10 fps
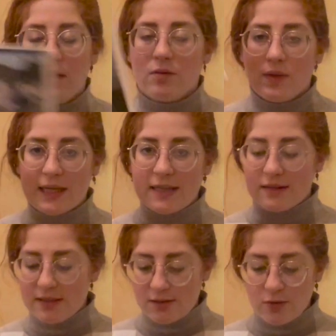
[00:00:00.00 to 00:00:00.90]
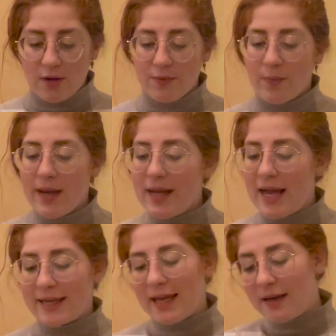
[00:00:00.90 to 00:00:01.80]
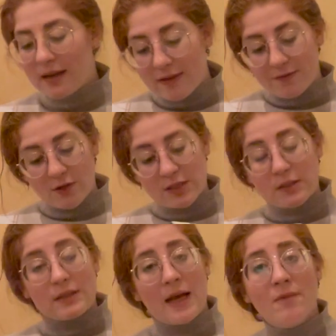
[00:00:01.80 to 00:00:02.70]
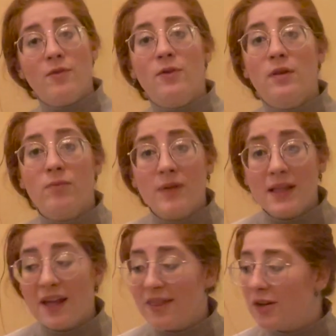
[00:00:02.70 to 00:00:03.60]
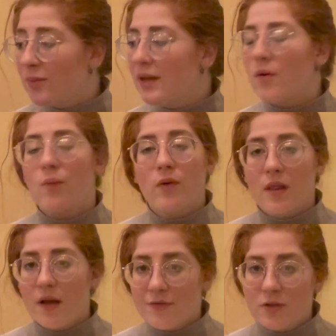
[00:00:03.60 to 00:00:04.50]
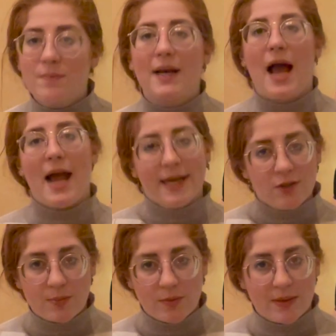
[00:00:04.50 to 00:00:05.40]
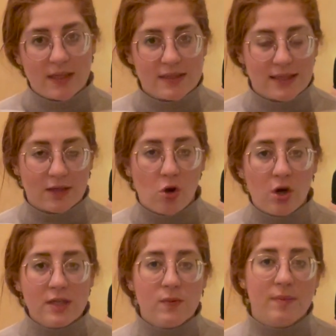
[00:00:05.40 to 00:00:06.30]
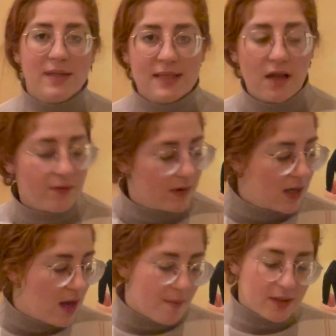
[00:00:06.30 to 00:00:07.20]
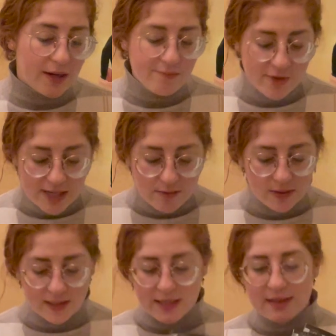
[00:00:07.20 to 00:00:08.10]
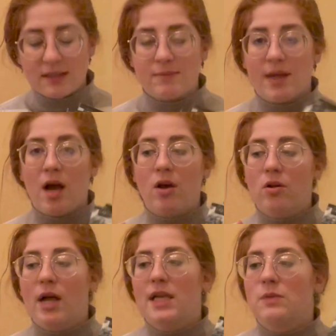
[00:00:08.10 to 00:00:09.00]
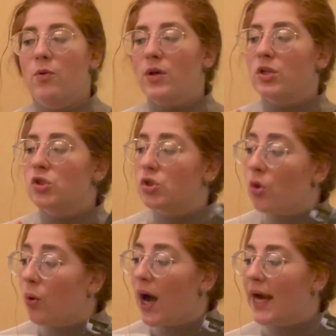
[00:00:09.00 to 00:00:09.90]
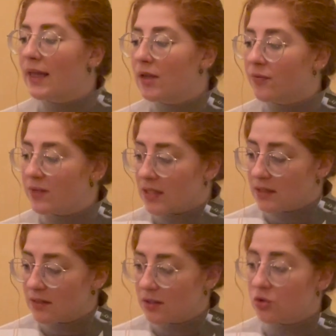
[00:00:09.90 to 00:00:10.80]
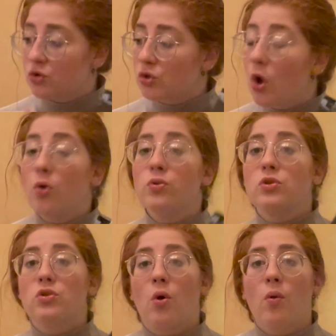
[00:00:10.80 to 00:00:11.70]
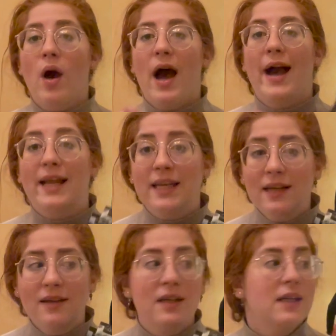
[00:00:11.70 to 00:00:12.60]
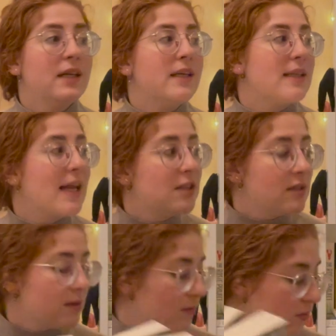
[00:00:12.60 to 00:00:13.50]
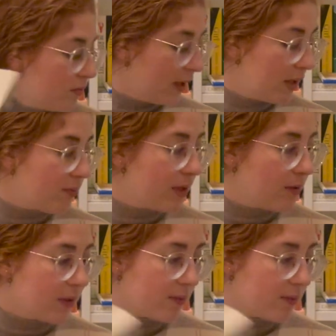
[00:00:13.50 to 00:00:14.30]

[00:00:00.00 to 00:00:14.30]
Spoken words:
When I get these two out of the way, again, if there's time for reading a third one, would love to, but I need to be realistic and honest with myself. But I really want to get this. My uncle has spoken so highly of these, so highly, that I just really want to